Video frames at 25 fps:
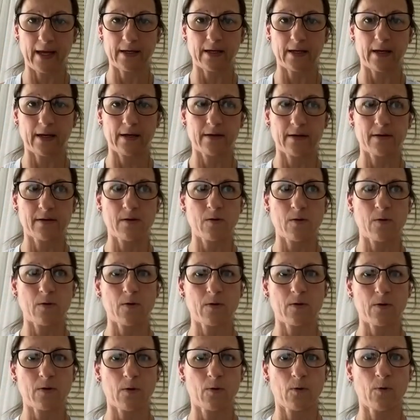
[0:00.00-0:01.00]
and
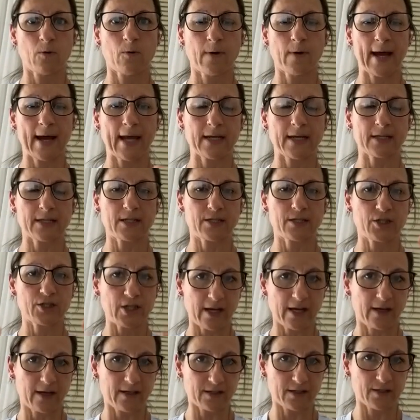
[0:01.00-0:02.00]
always
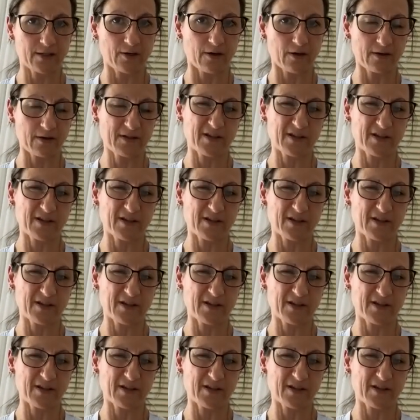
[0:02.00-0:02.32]
check your stock.